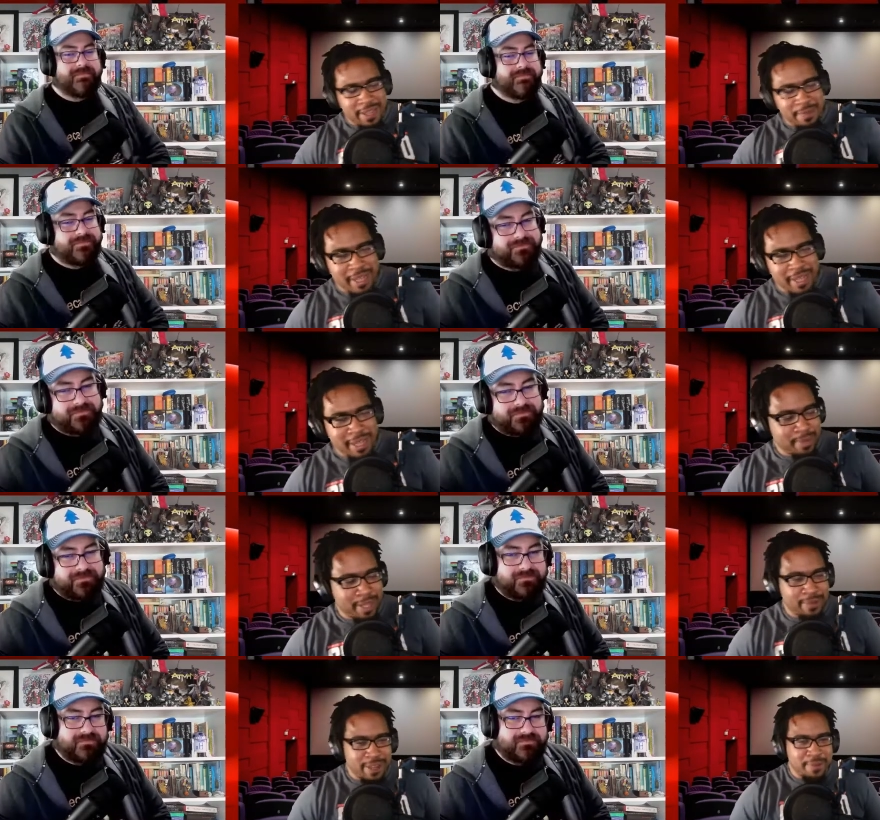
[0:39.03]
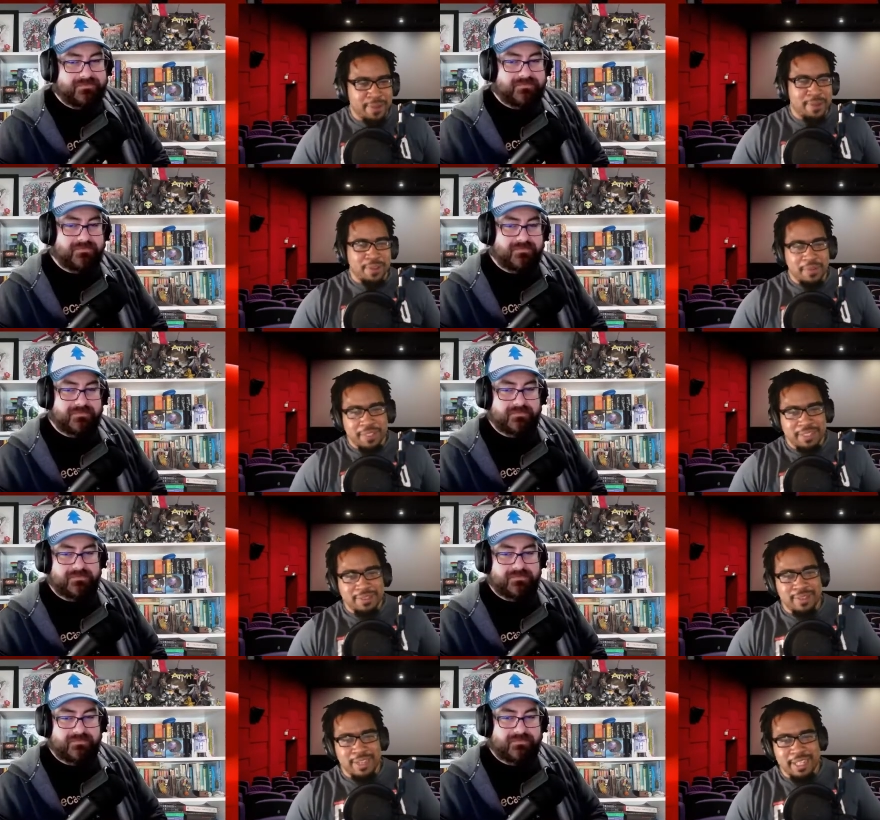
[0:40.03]
Speaker 1: day, yeah. mom. Why are we going over this
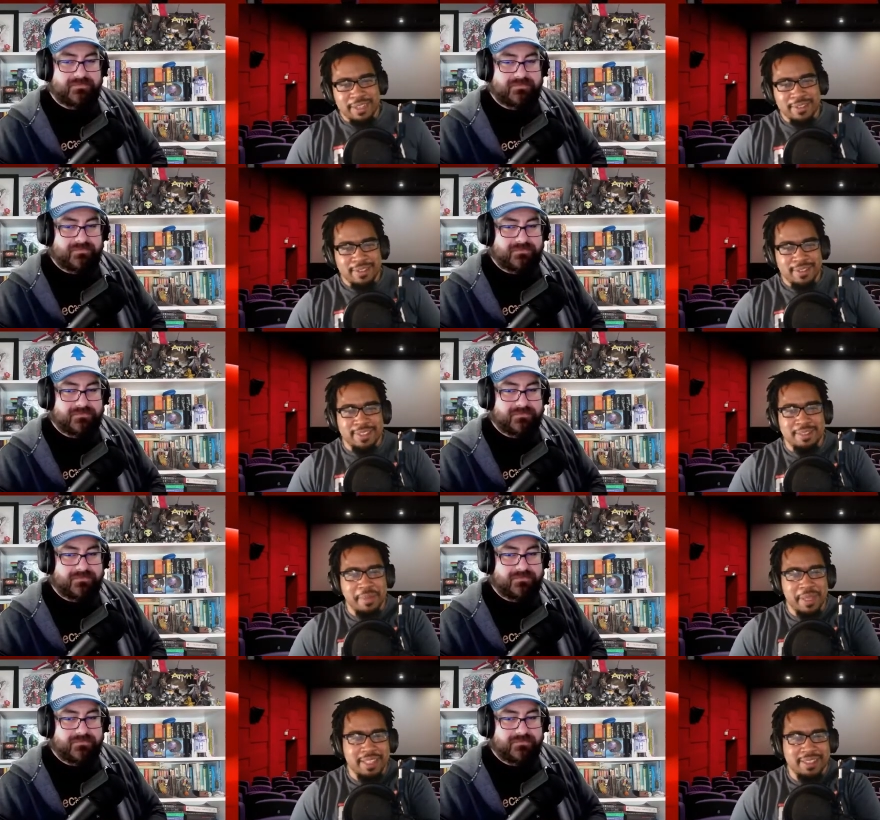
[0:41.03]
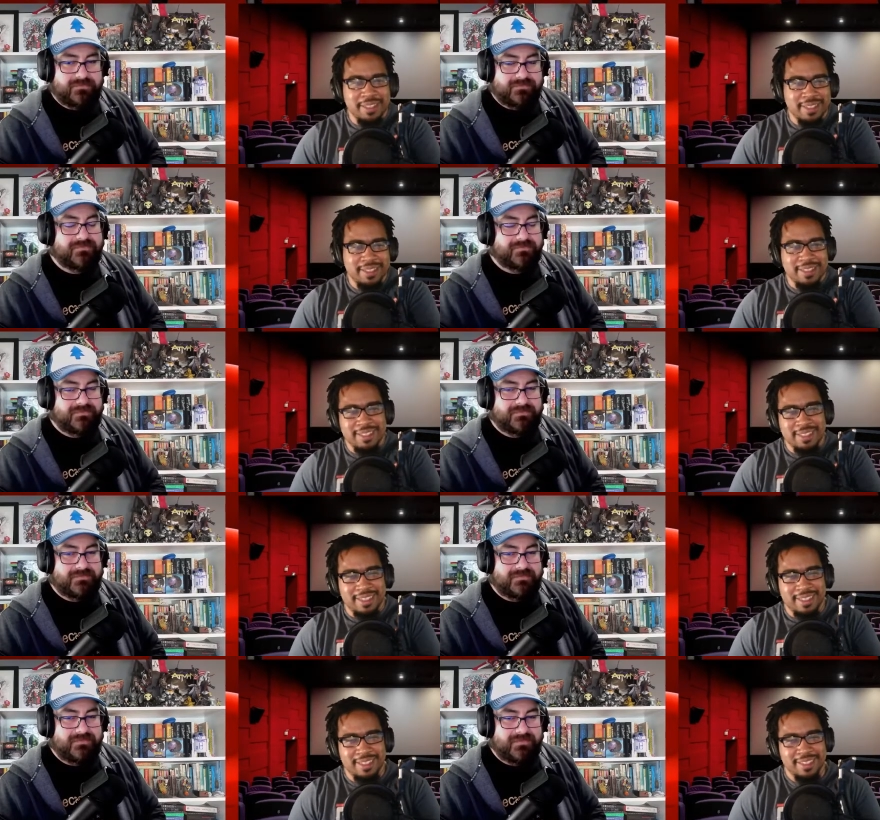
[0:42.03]
right now? Doesn't make any sense.
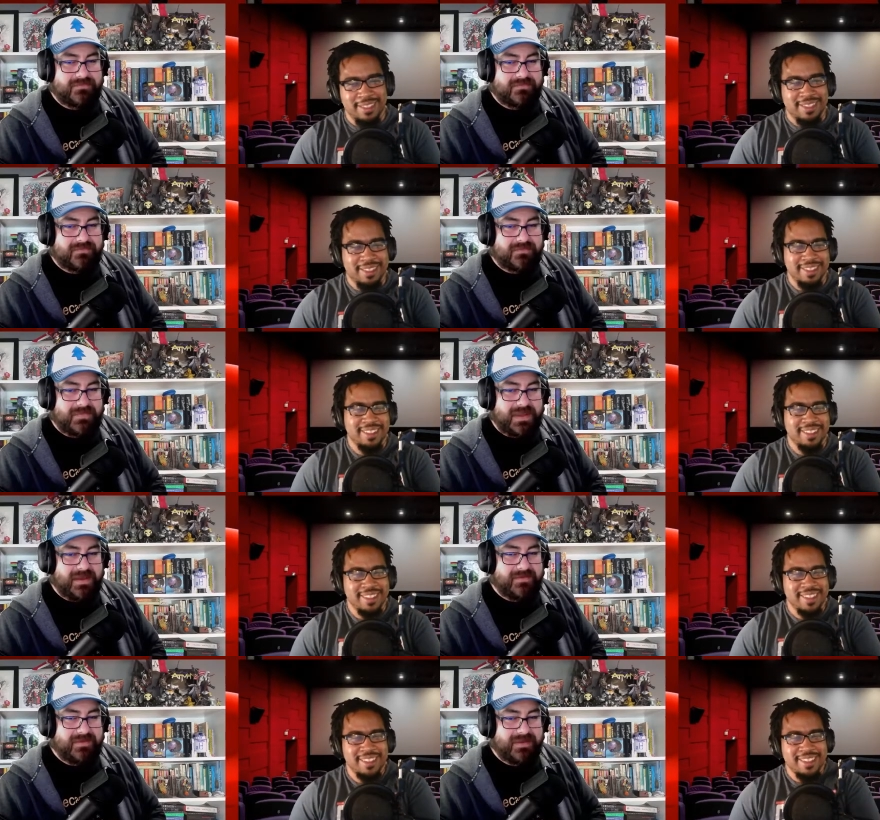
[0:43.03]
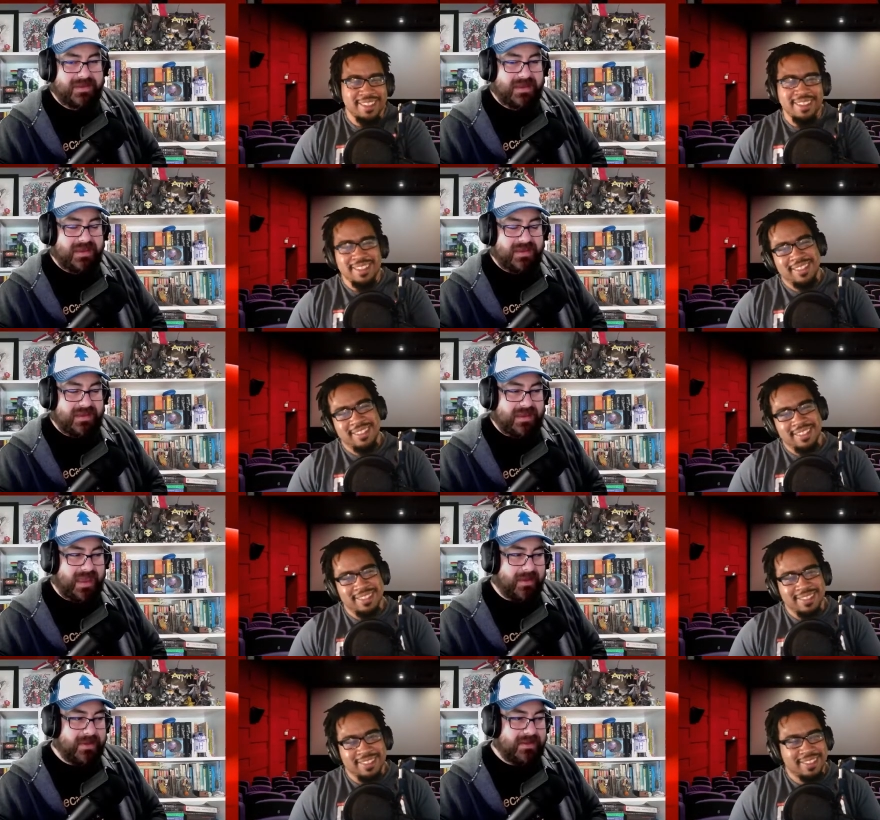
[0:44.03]
Yeah.
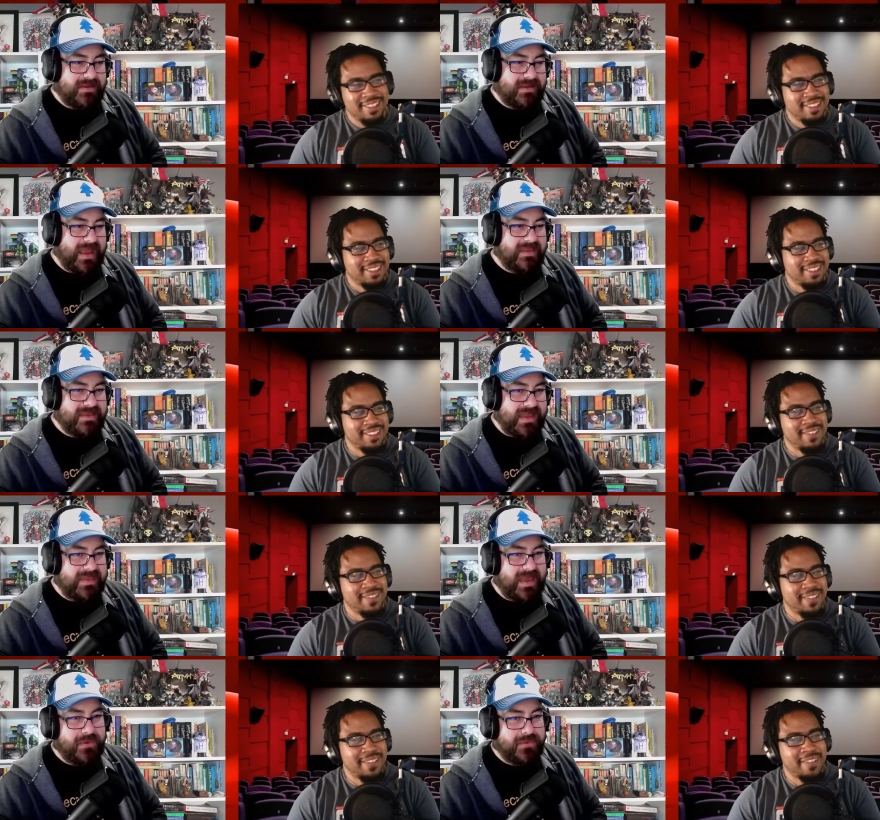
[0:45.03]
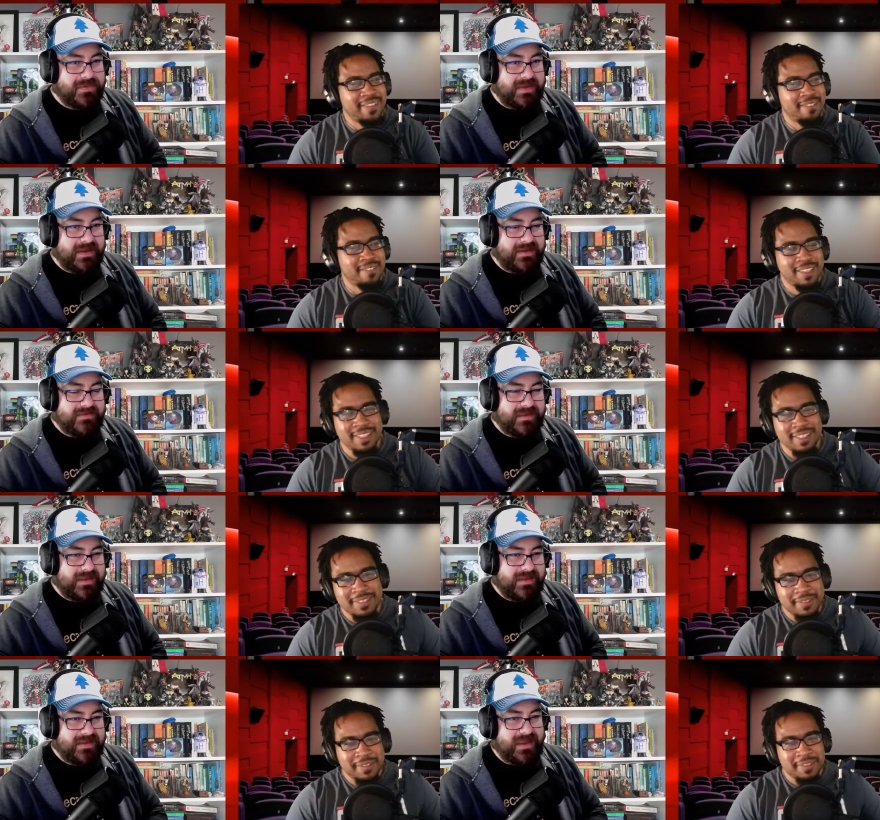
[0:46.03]
Speaker 2: I mean, yeah, that that whole thing,
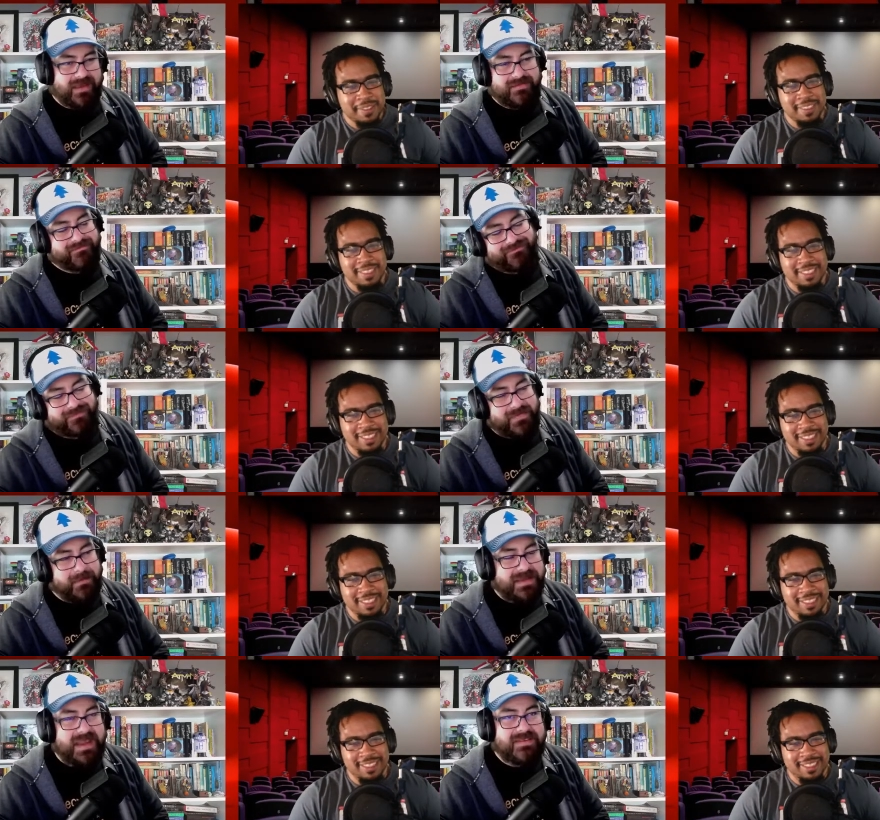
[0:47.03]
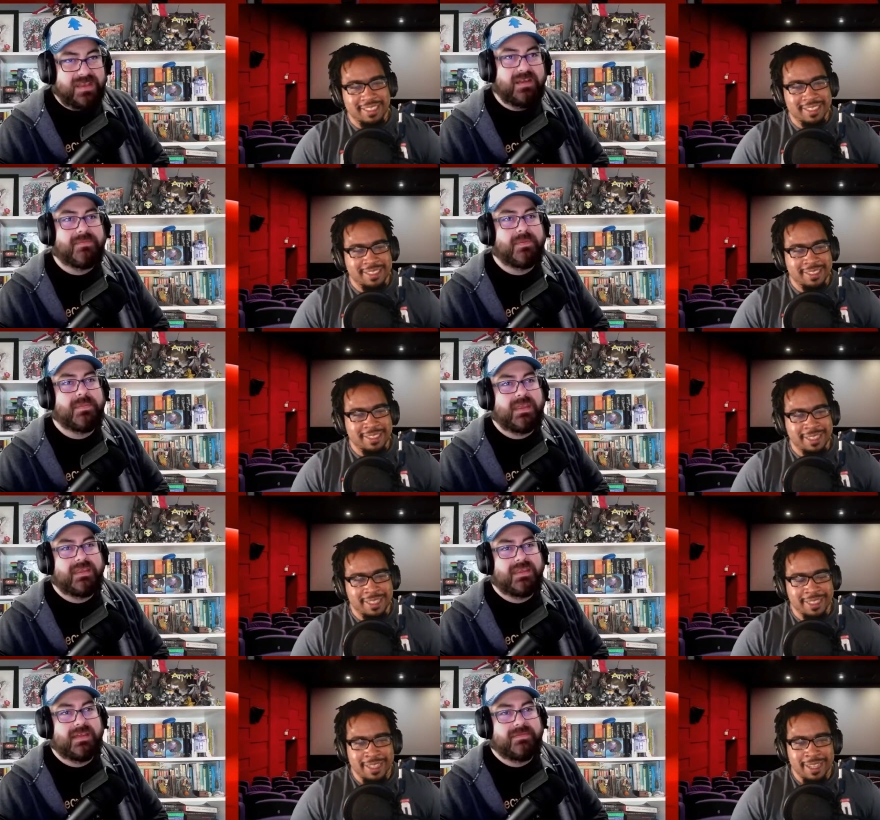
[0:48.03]
yeah. I mean, they've done it from
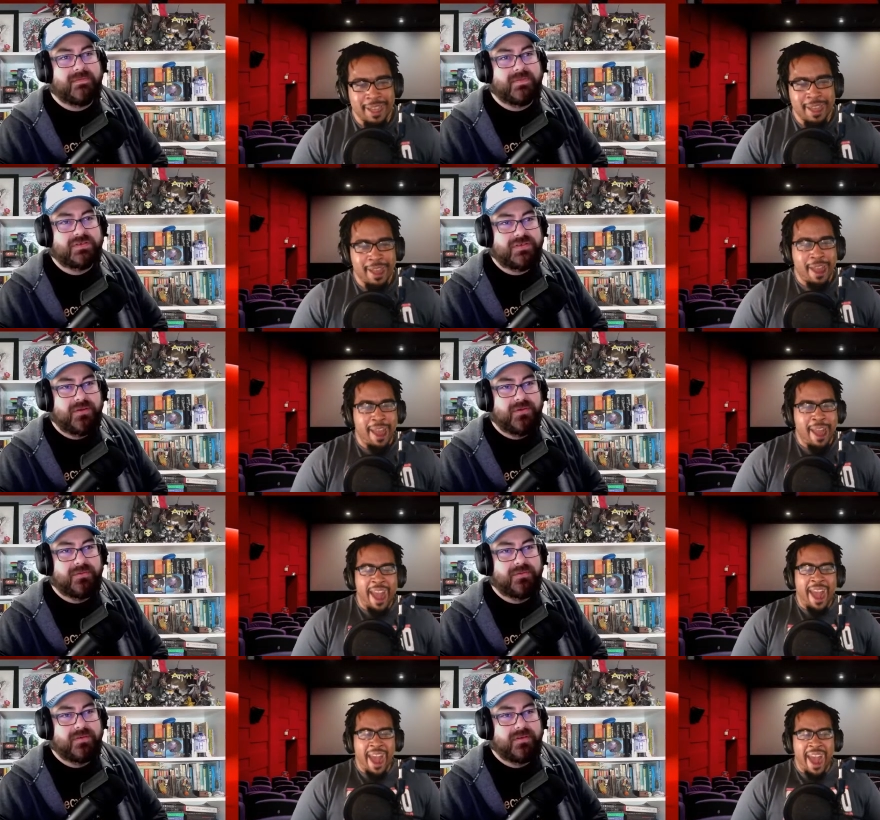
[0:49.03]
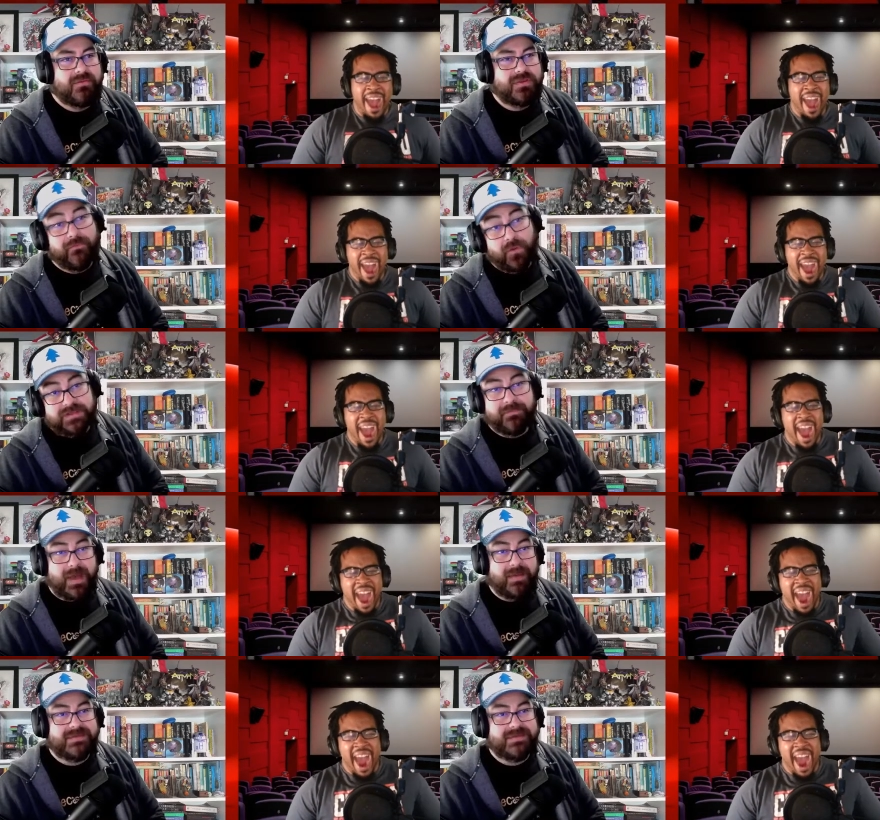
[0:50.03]
the, the, the first show with the voice of